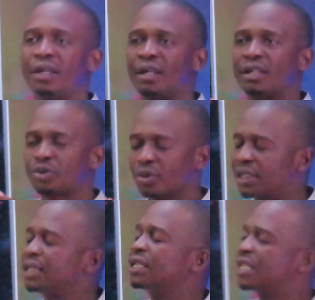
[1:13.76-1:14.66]
uh, so
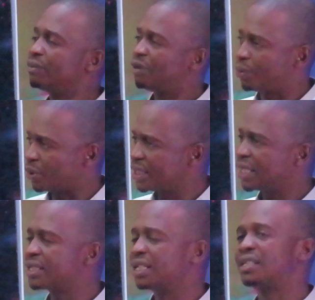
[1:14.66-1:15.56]
that they can be
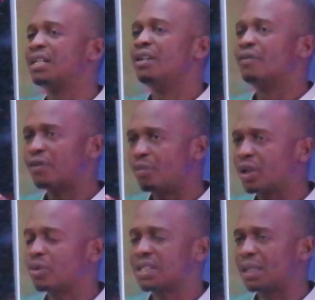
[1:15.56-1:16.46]
protected from
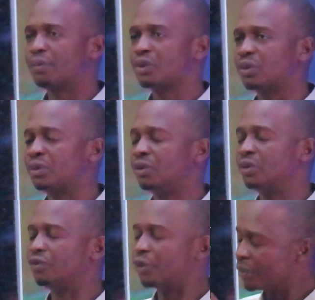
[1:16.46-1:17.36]
what was supposed
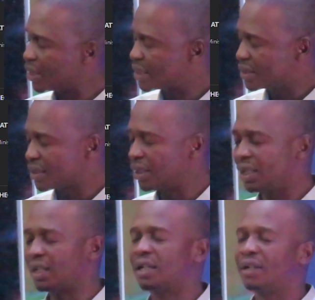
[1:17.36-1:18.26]
to from this
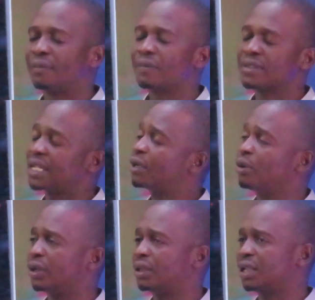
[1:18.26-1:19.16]
uh,
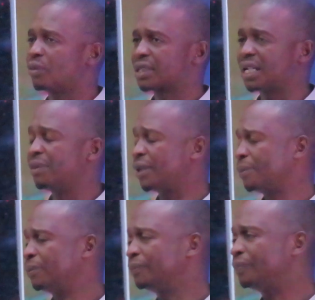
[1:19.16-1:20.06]
cyclone that was coming.
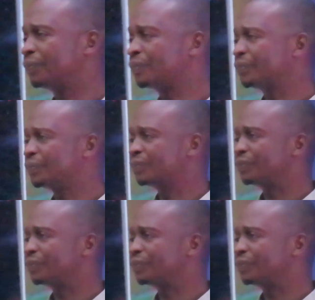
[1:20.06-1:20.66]
Yes